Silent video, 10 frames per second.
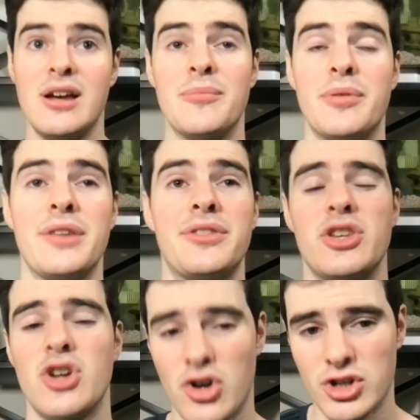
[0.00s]
But the
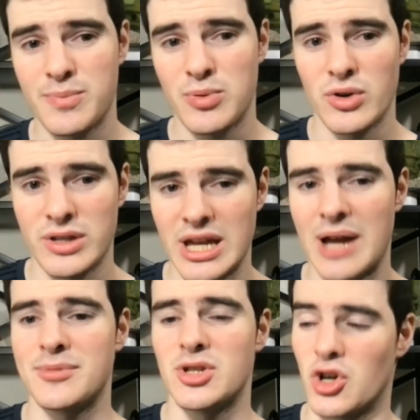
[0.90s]
yards per
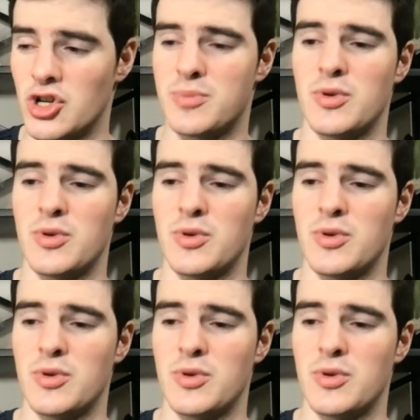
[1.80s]
attempt, yards per